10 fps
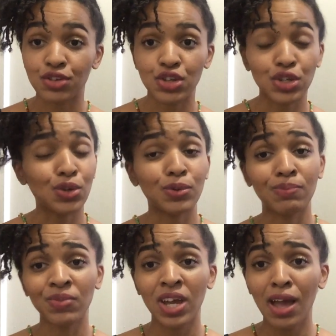to
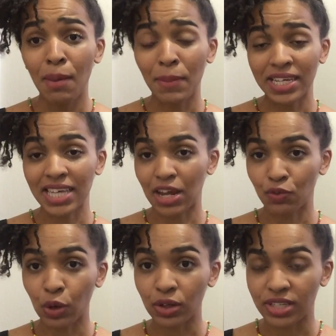do my satin
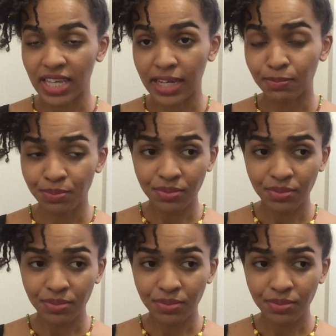roller set.